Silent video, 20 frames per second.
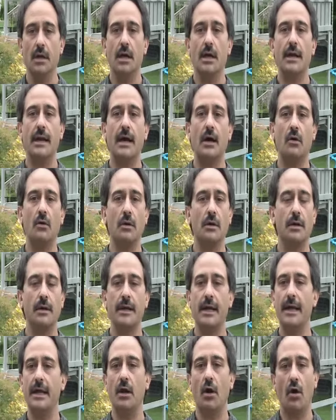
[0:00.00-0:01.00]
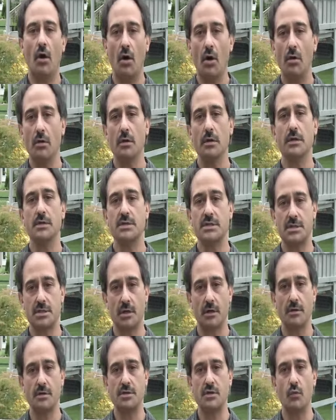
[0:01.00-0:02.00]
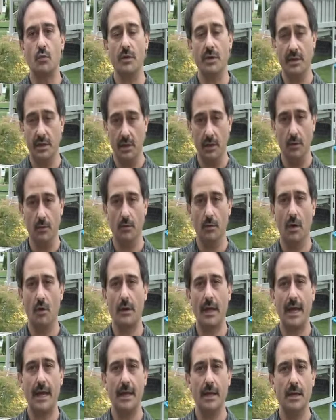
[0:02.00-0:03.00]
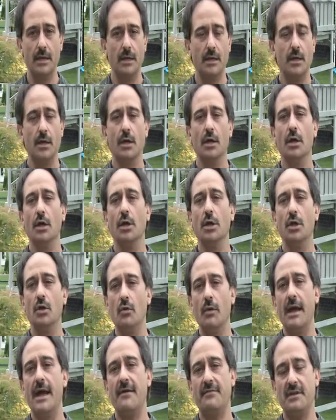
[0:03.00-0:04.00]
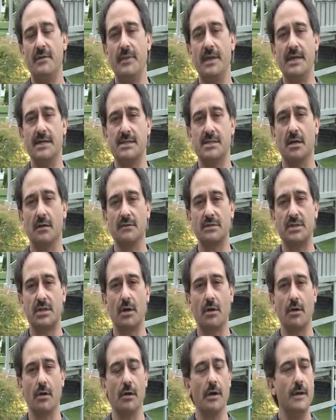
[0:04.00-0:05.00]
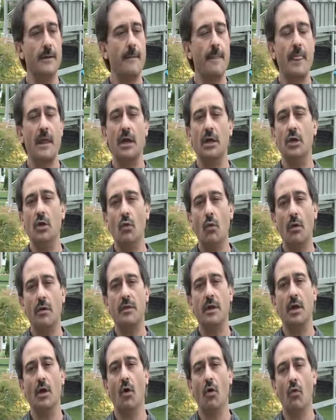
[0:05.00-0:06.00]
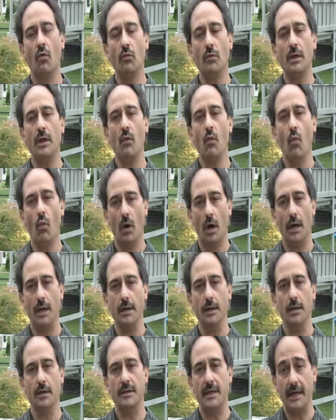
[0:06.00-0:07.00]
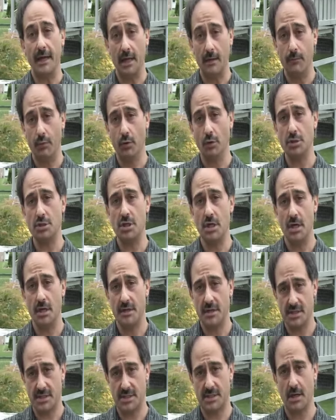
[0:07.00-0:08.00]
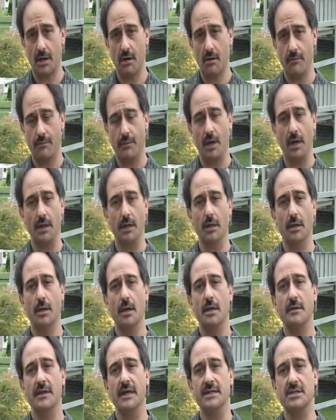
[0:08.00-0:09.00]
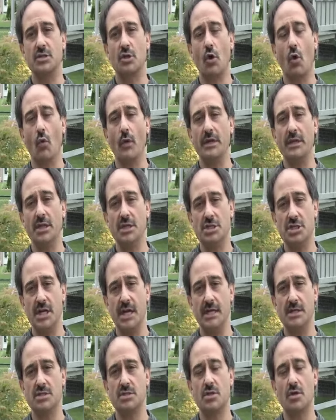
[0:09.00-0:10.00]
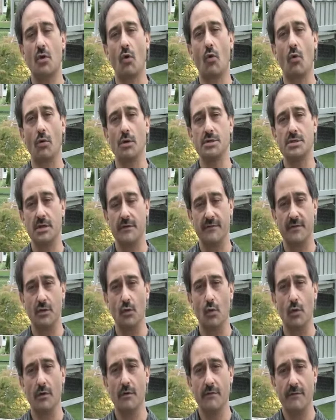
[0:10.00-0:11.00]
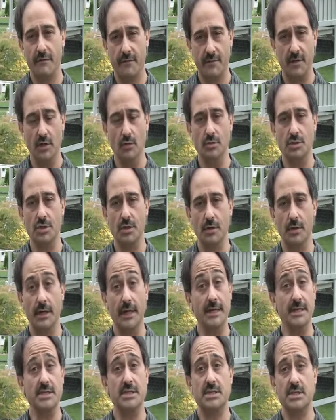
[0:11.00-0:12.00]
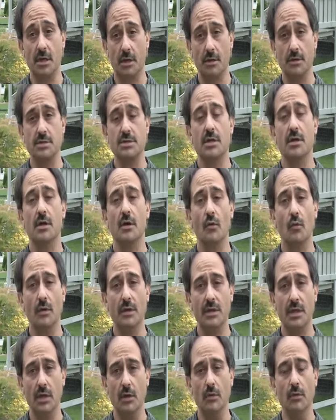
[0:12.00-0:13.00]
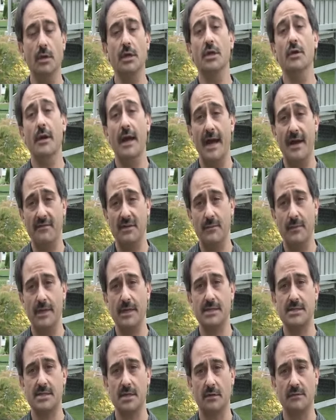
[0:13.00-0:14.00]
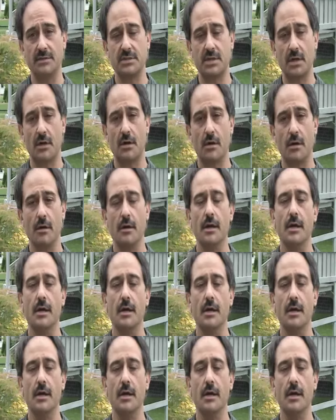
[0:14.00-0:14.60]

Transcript: Now, it all starts with you, okay? You have to be a self-starter. You are the only one that can push the start button that's going to change the course of your future. It starts with you. You have to be a self-starter.